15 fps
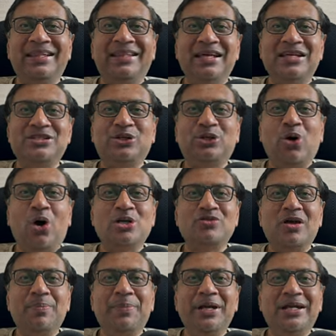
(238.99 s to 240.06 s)
The stocks
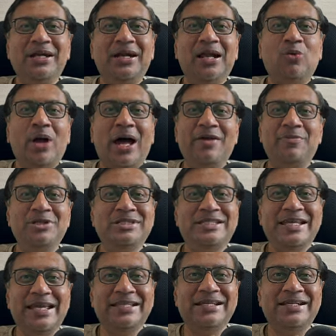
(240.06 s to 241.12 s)
were beaten down. I've been
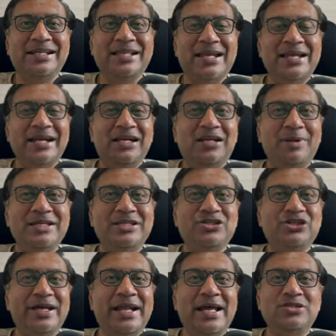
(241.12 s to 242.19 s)
saying that Adani Enterprise share has